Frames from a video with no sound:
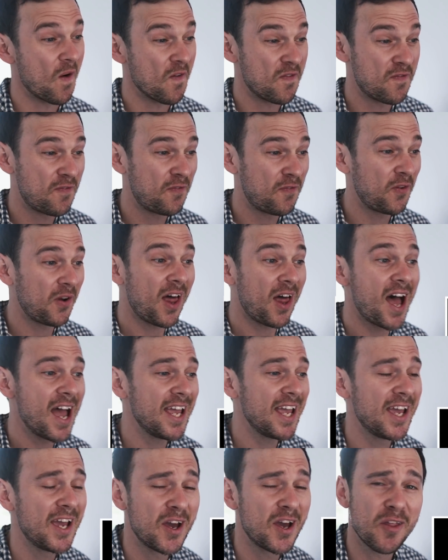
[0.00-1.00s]

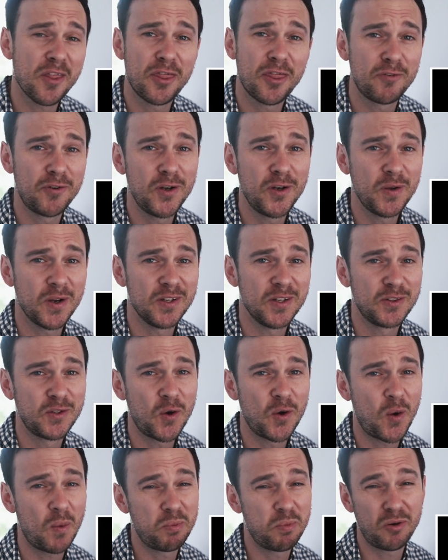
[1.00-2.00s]
Flying through a
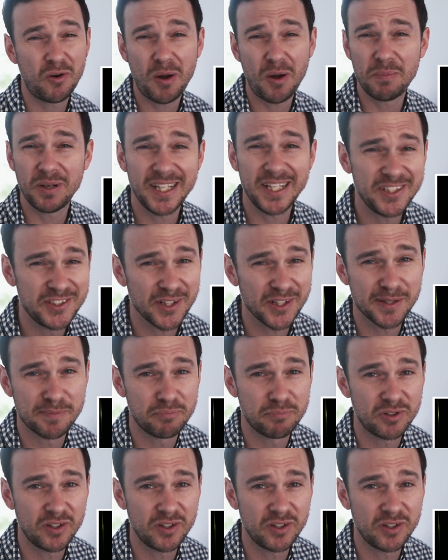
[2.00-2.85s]
door, probably just